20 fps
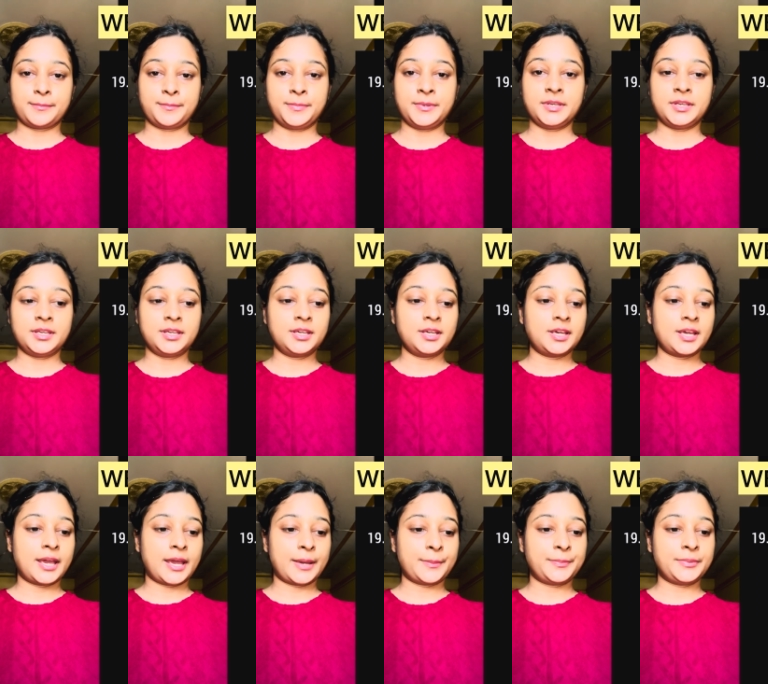B,
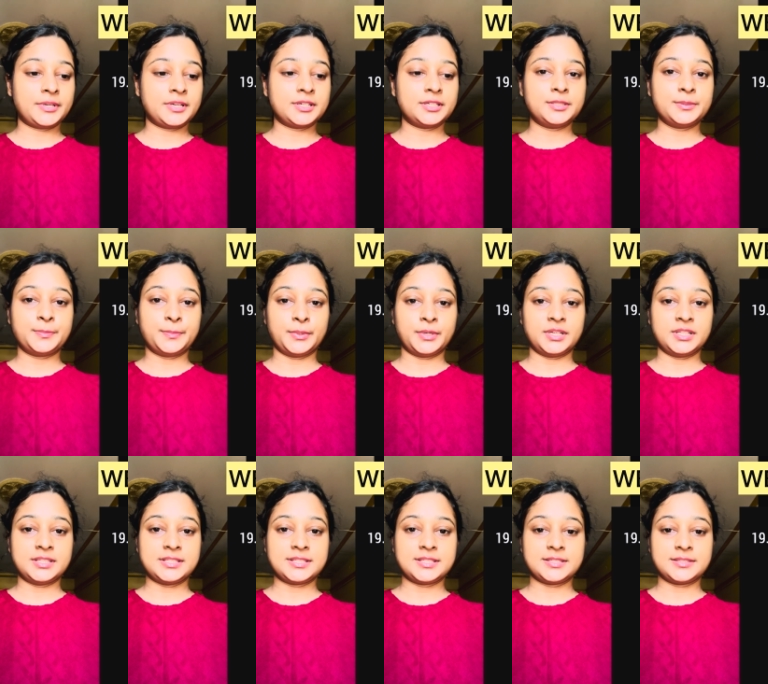apical
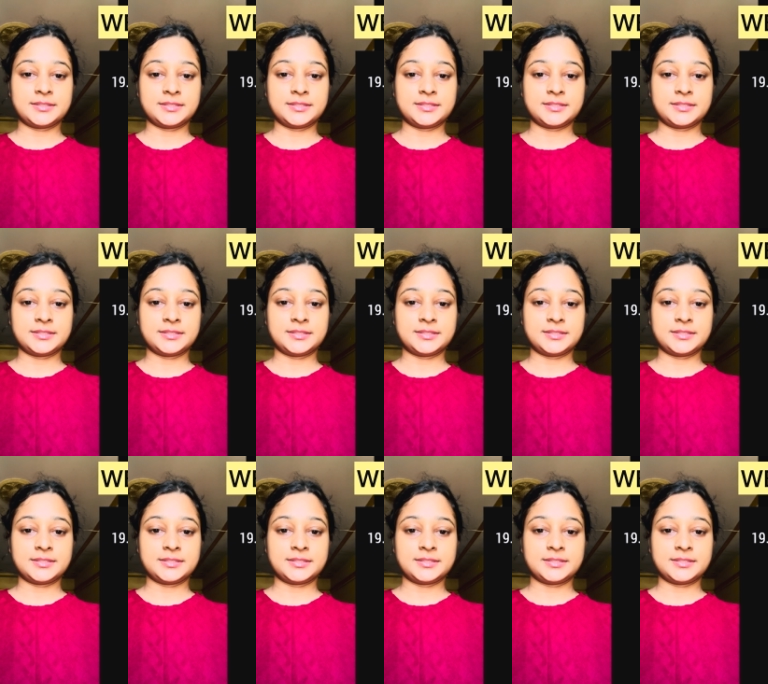pulse.